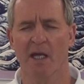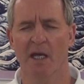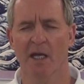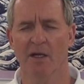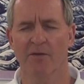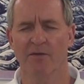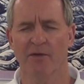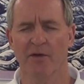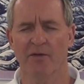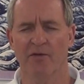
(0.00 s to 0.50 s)

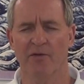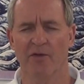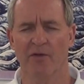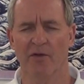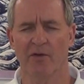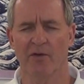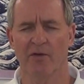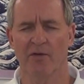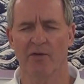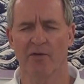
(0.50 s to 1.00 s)
And if this
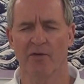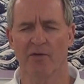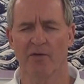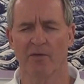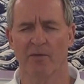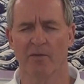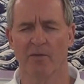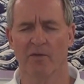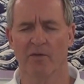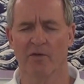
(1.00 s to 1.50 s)

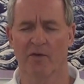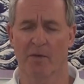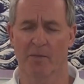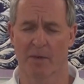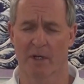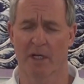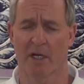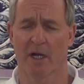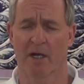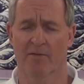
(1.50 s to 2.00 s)
is
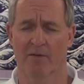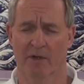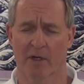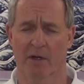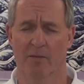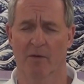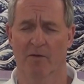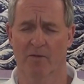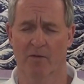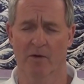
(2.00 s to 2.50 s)
something you haven't
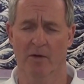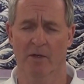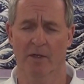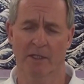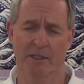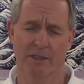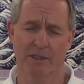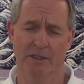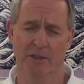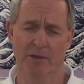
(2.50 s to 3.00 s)
done before,
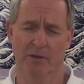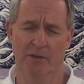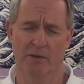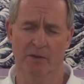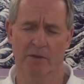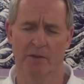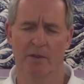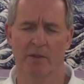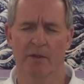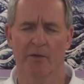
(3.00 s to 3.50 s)
it's new.
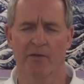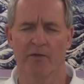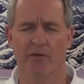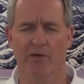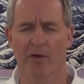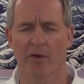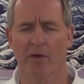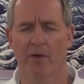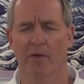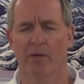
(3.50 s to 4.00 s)

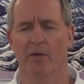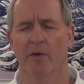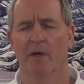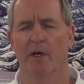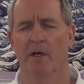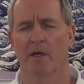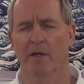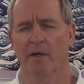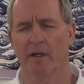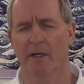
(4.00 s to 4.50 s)
So
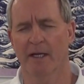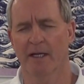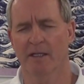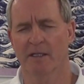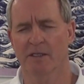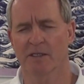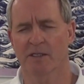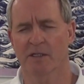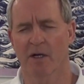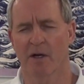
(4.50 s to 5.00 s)
at
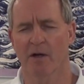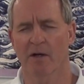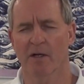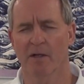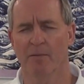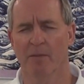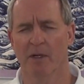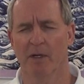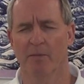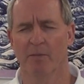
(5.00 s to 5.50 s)
the start,
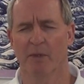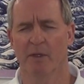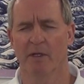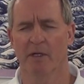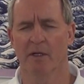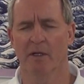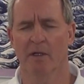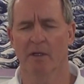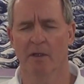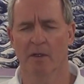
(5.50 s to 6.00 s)
it may
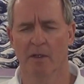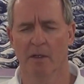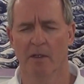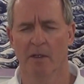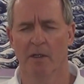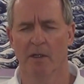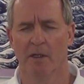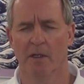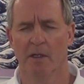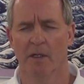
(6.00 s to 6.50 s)
be
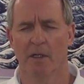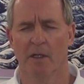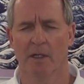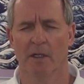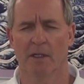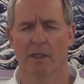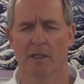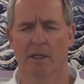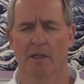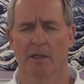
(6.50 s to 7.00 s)
a
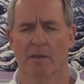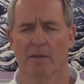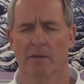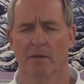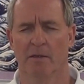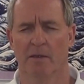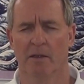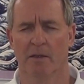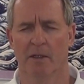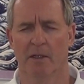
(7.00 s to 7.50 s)
little
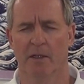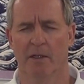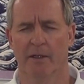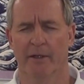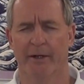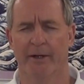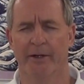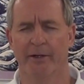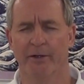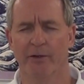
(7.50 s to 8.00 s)

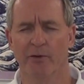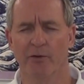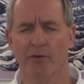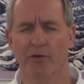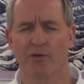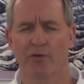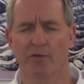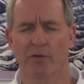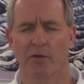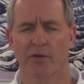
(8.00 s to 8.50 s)

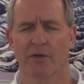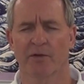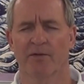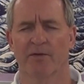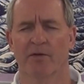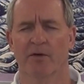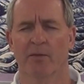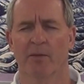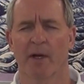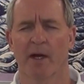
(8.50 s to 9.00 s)
unusual to
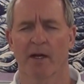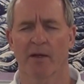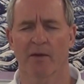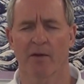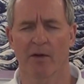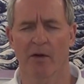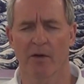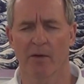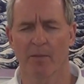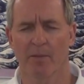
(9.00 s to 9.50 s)
feel back
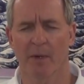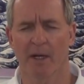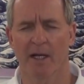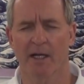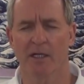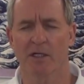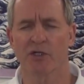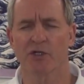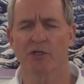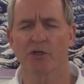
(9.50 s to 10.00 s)
there, but I
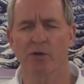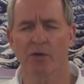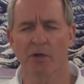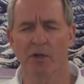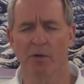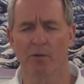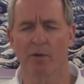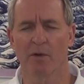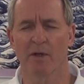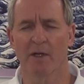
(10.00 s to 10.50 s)
assure
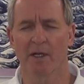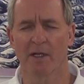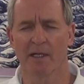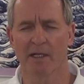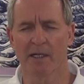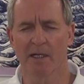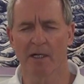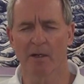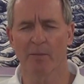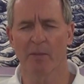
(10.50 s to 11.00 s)
you with a
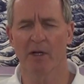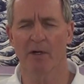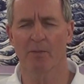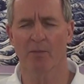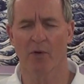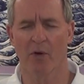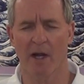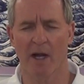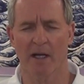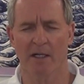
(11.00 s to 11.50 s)
little bit of
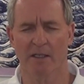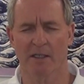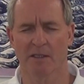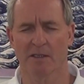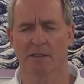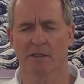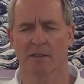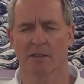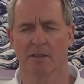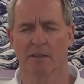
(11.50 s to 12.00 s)

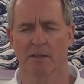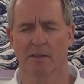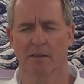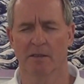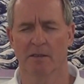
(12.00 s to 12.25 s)
practice,